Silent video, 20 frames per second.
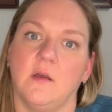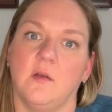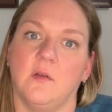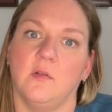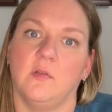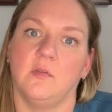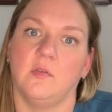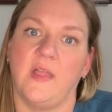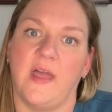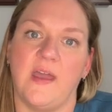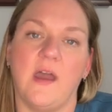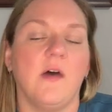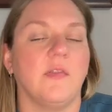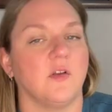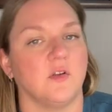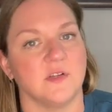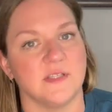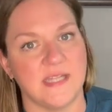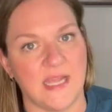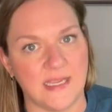let
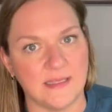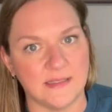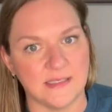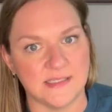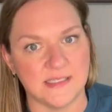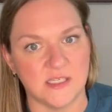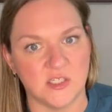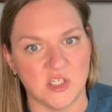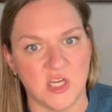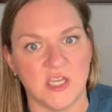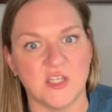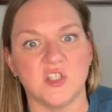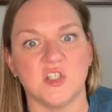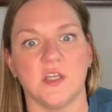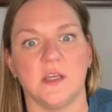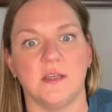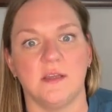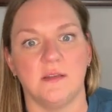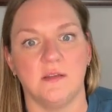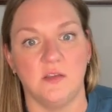others take the
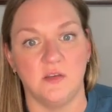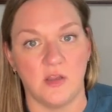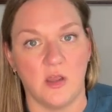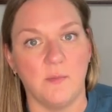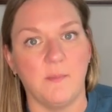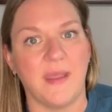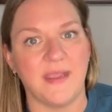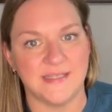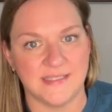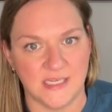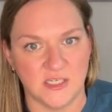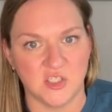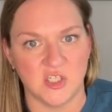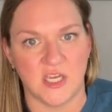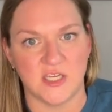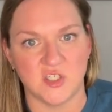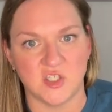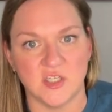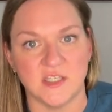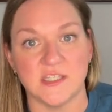suggestion, make
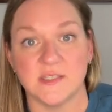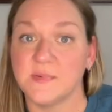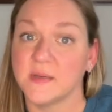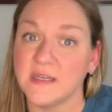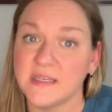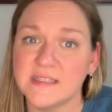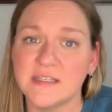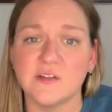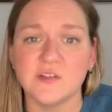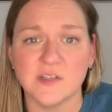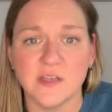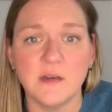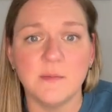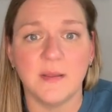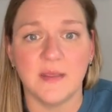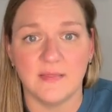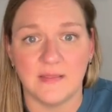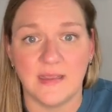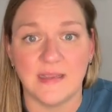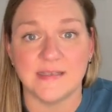suggestions, because there's going to
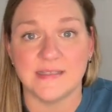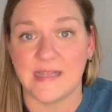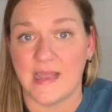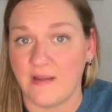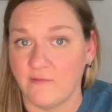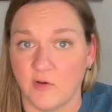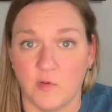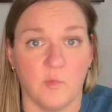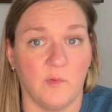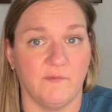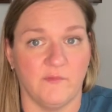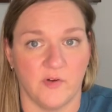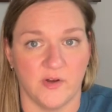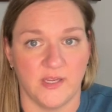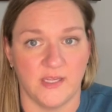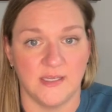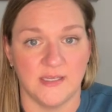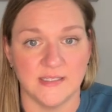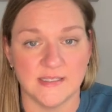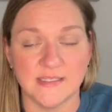be things that everyone
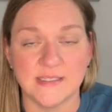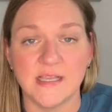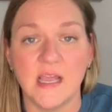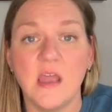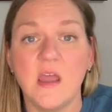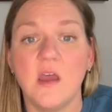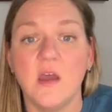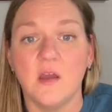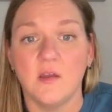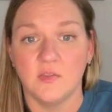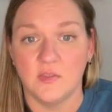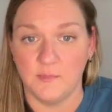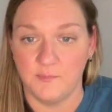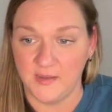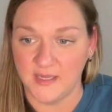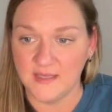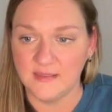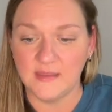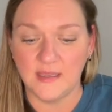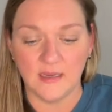forgets. The
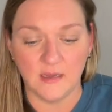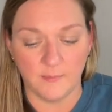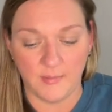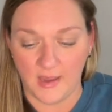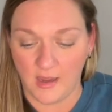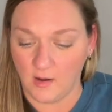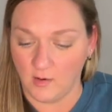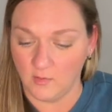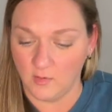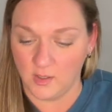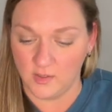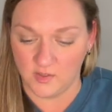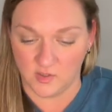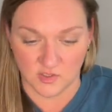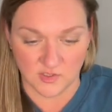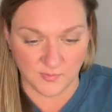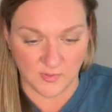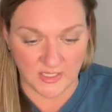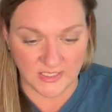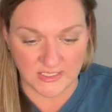big thing about a
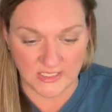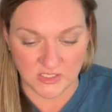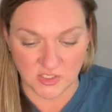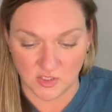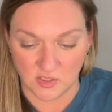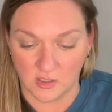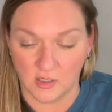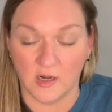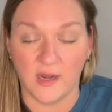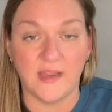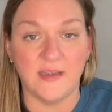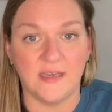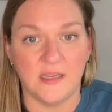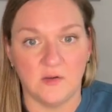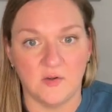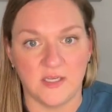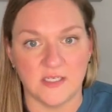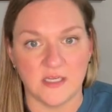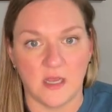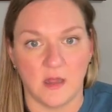nurse practitioner and
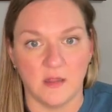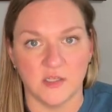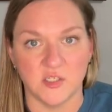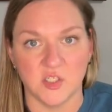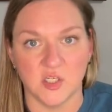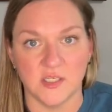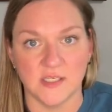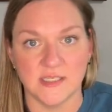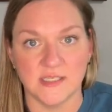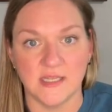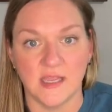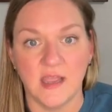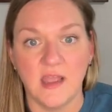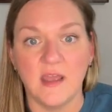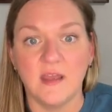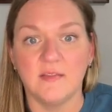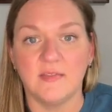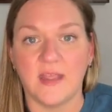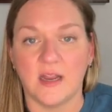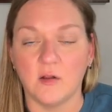neonatologist,
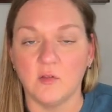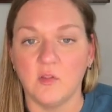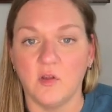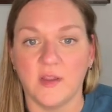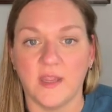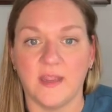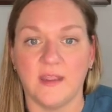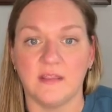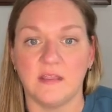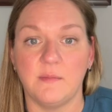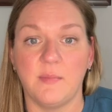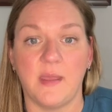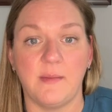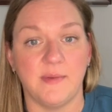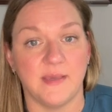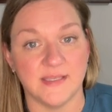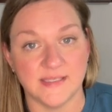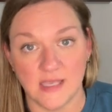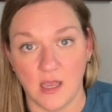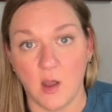they are looking at the
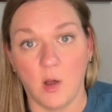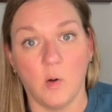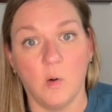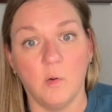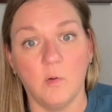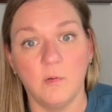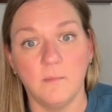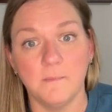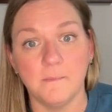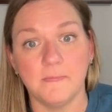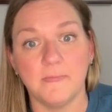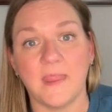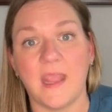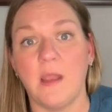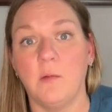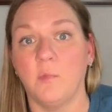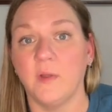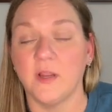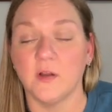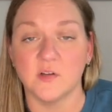baby as a whole.
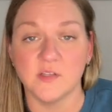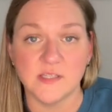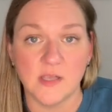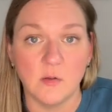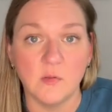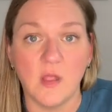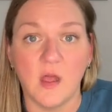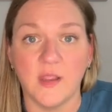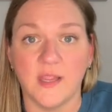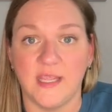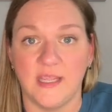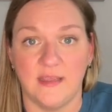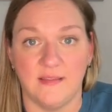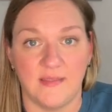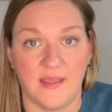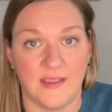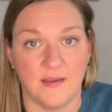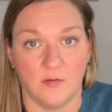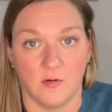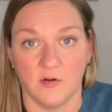And we are so lucky
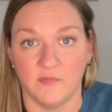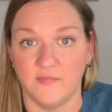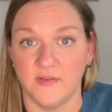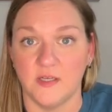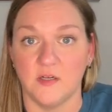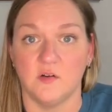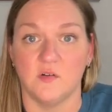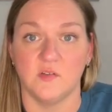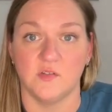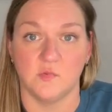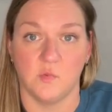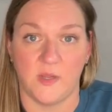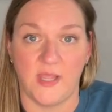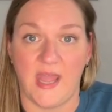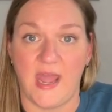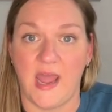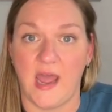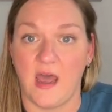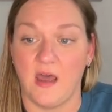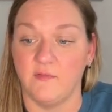that in our field, we
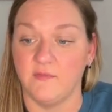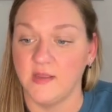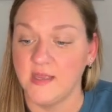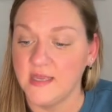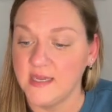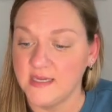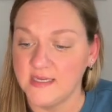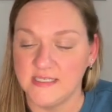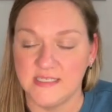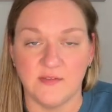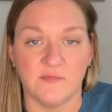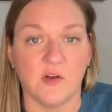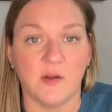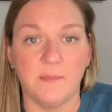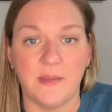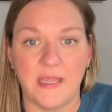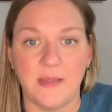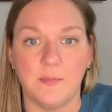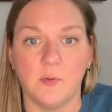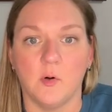have different
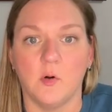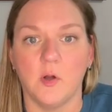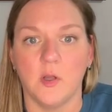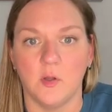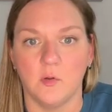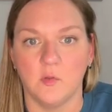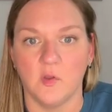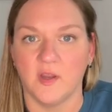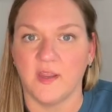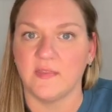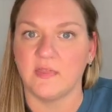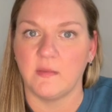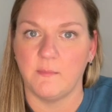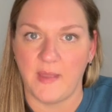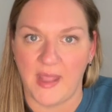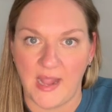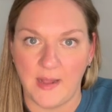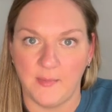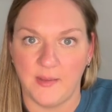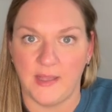people who look at the
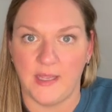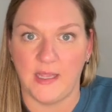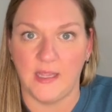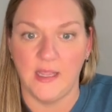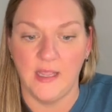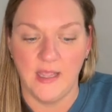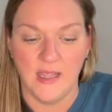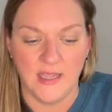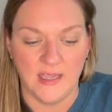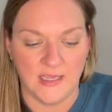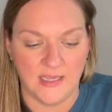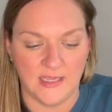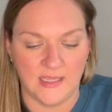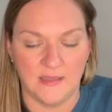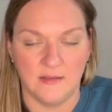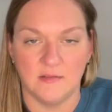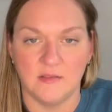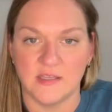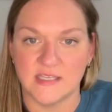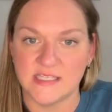baby
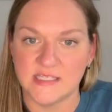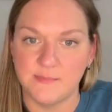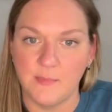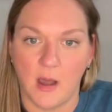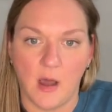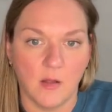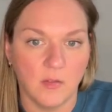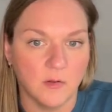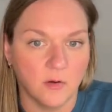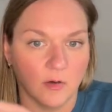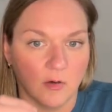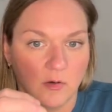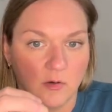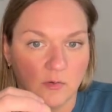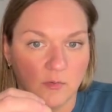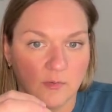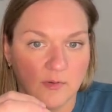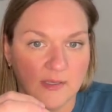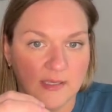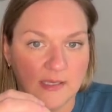in the
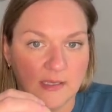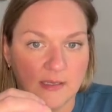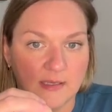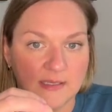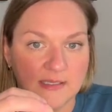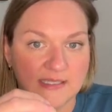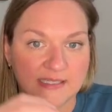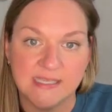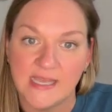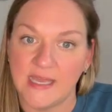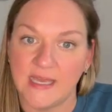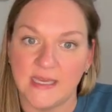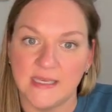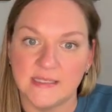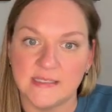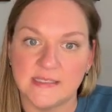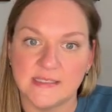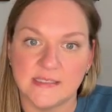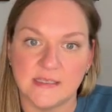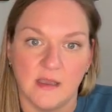smaller
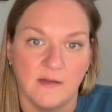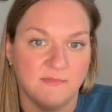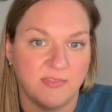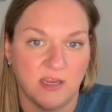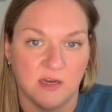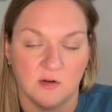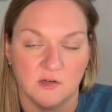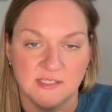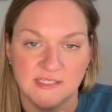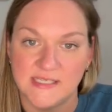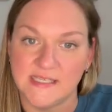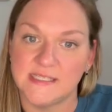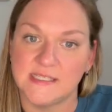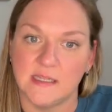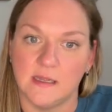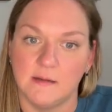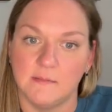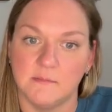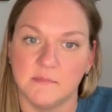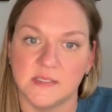sets of their
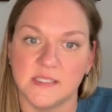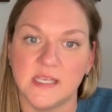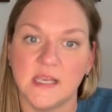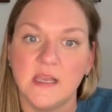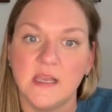systems,